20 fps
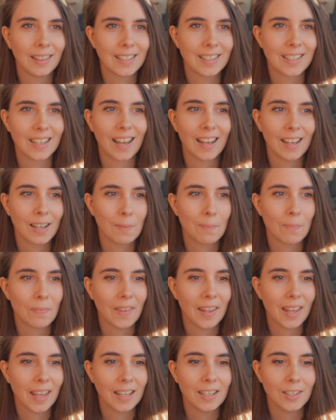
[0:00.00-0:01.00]
the time
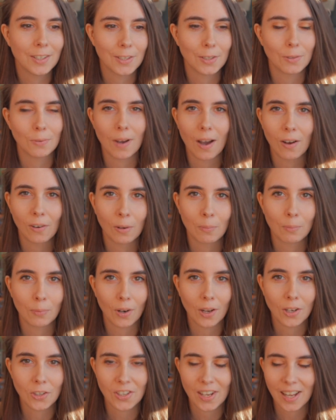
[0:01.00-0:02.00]
into our
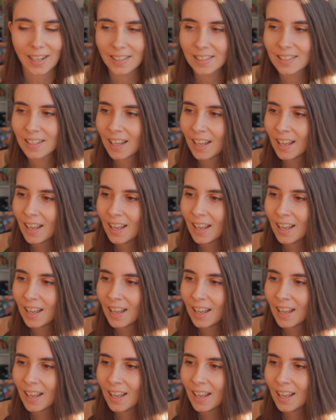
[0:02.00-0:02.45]
project.